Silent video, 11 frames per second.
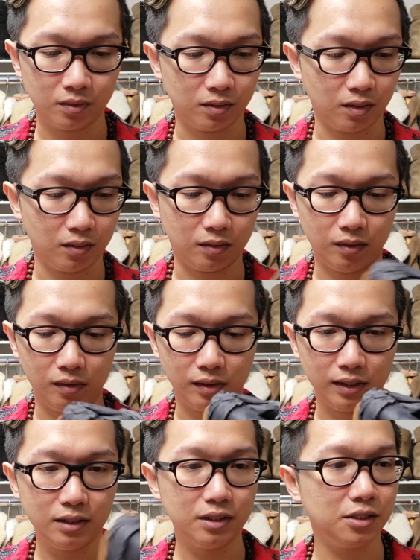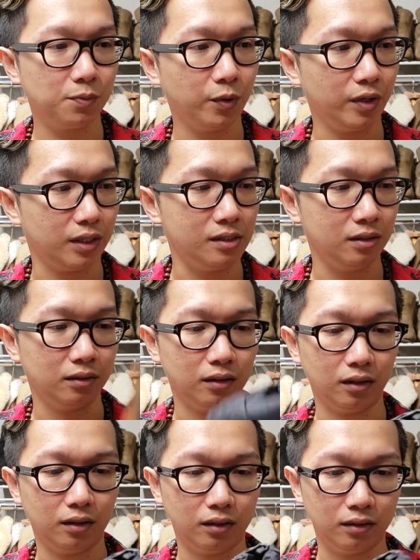So I think this is pretty.
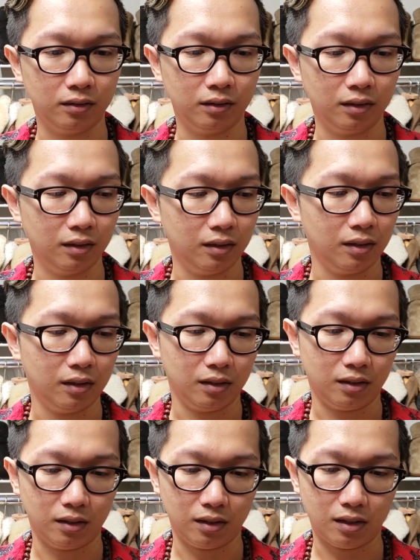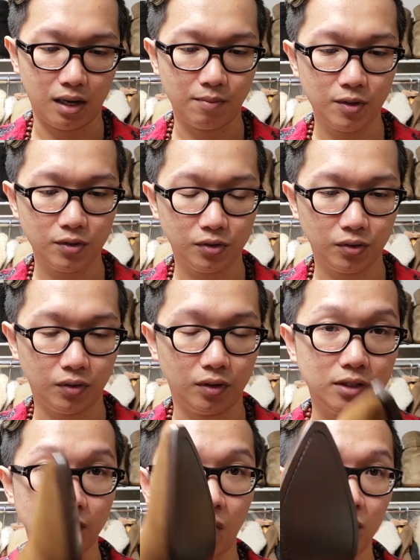I'm not sure,
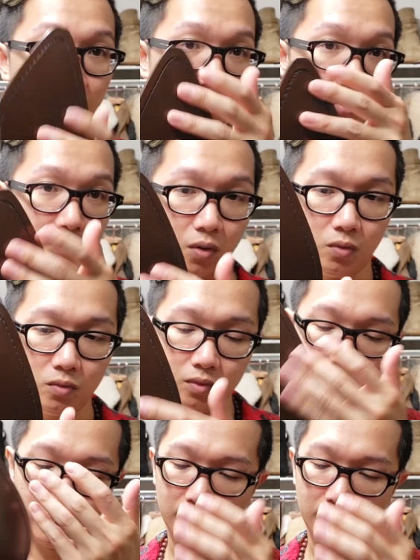it's all leather sole,